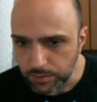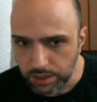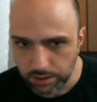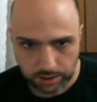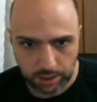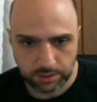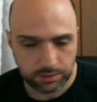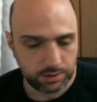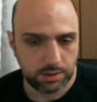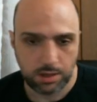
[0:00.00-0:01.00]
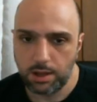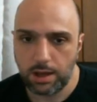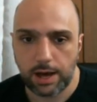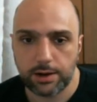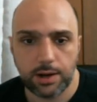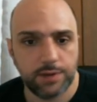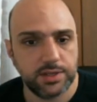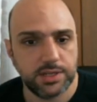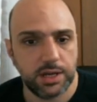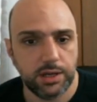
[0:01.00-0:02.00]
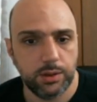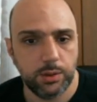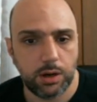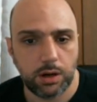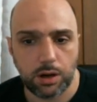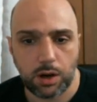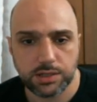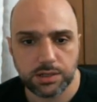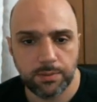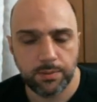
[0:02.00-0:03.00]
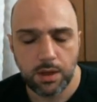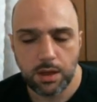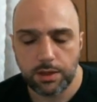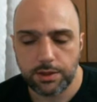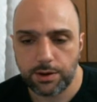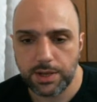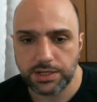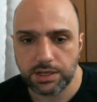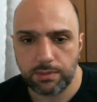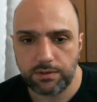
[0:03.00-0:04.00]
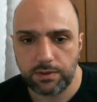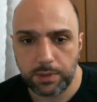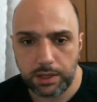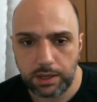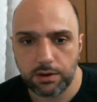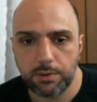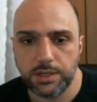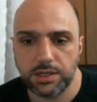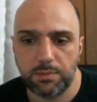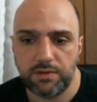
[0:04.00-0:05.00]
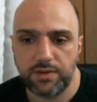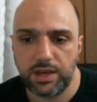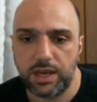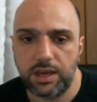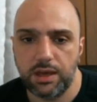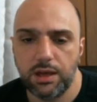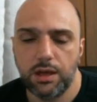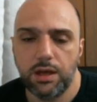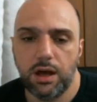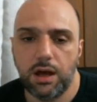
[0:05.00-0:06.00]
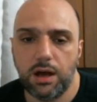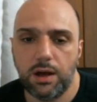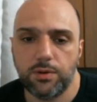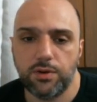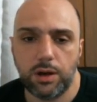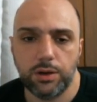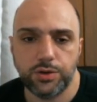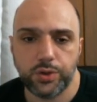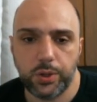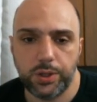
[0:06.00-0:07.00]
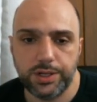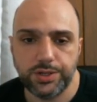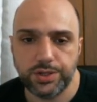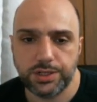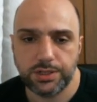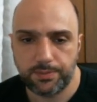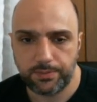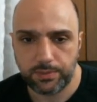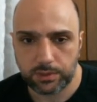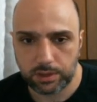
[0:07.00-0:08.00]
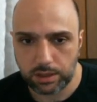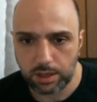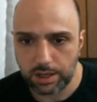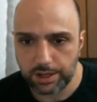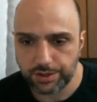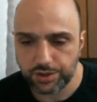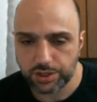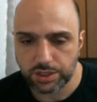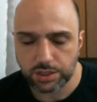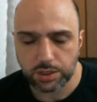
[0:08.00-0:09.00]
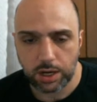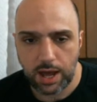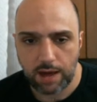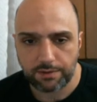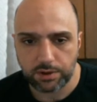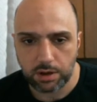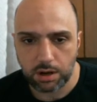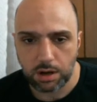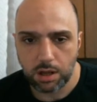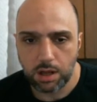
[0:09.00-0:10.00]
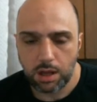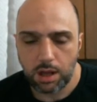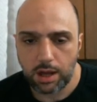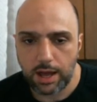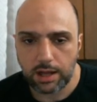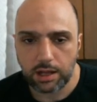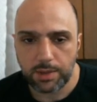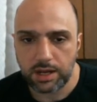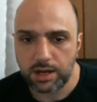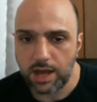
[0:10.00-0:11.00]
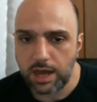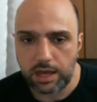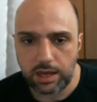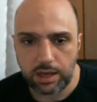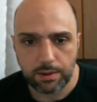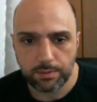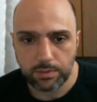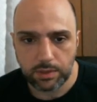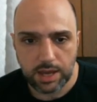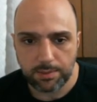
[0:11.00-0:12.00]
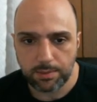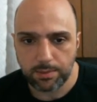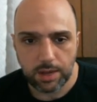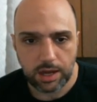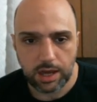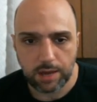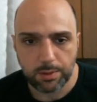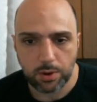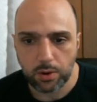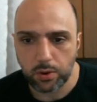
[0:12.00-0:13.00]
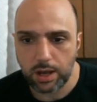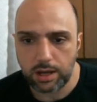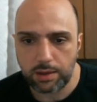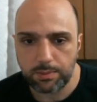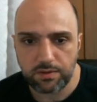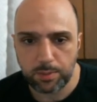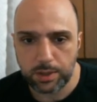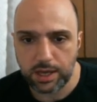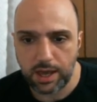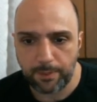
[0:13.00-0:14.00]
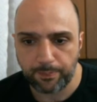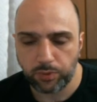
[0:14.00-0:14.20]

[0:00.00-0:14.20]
Stuns, I don't have to tell you, are awesome. Amazing in PvP. They're amazing in PvP. Crowd control is just a sought after element in any MMO, any game.